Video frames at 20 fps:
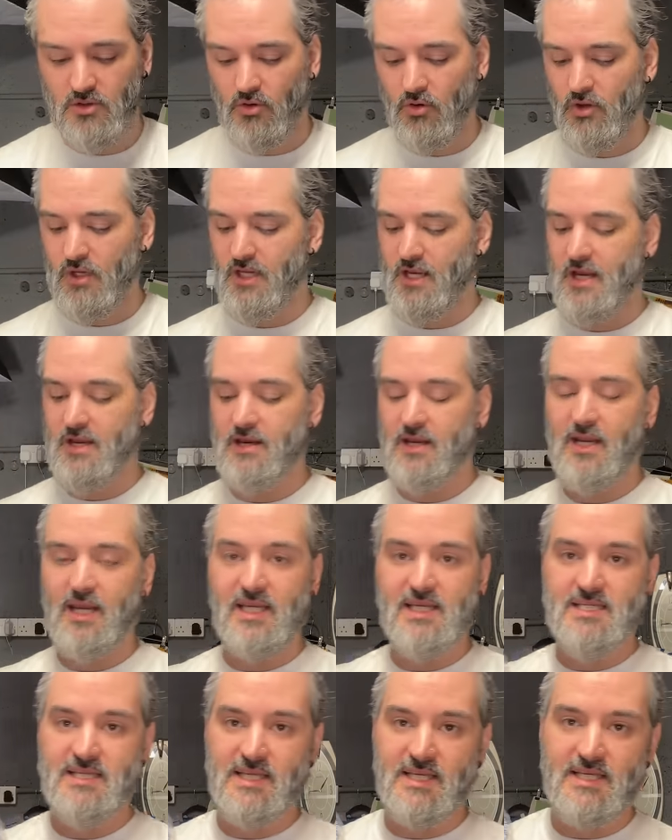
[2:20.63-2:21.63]
all in
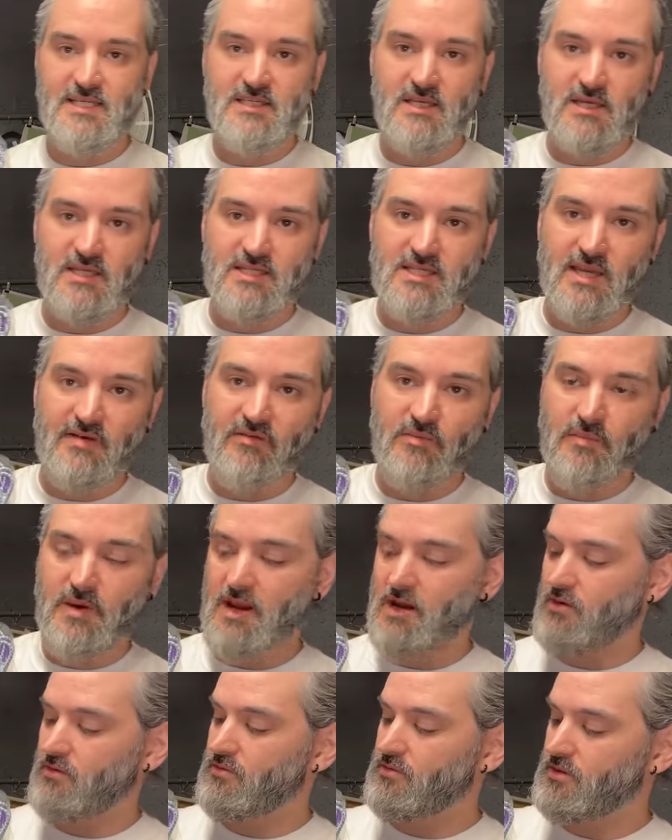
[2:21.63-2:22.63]
is this
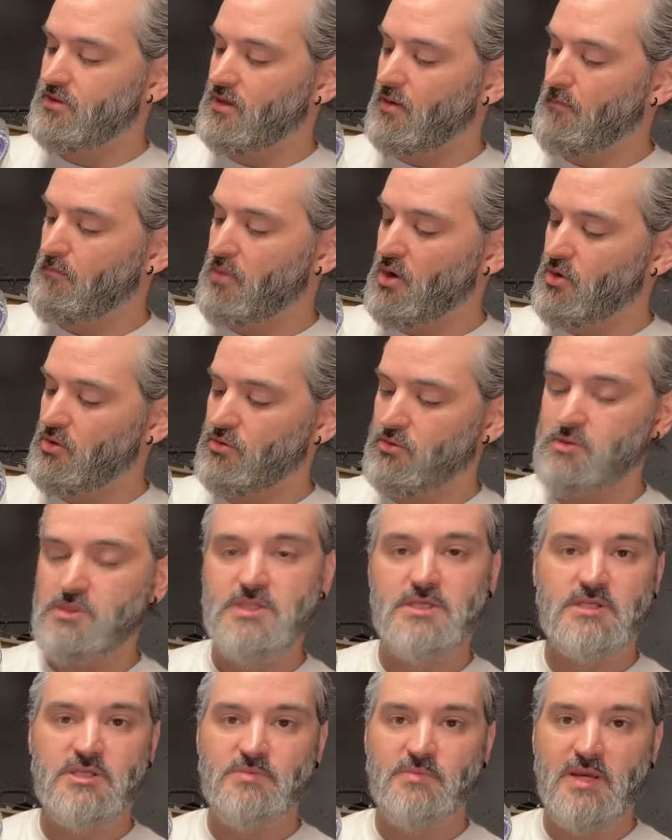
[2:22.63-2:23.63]
£7 Bose
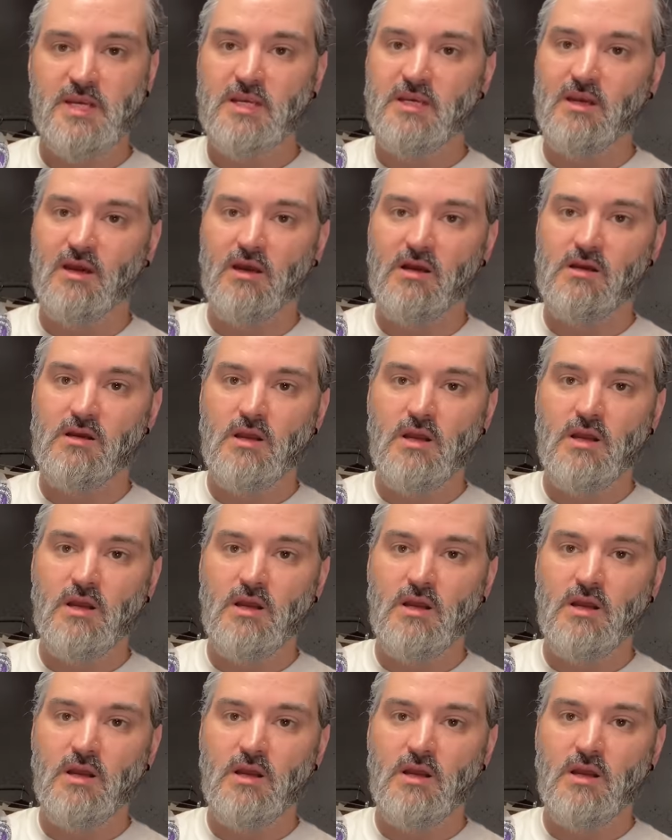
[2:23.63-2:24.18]
speaker.